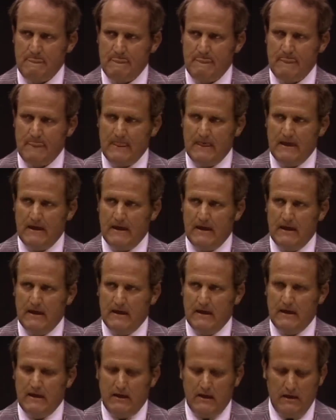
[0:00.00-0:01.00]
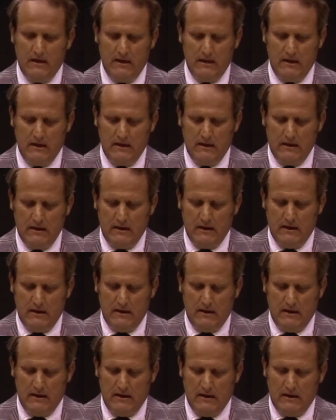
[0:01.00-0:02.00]

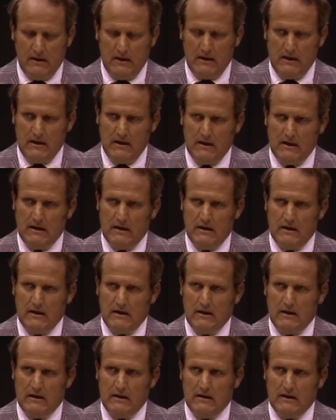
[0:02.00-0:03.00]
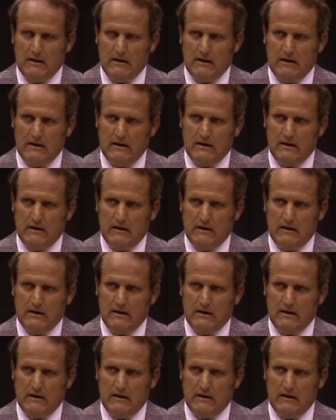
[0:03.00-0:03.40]
Nothing is said.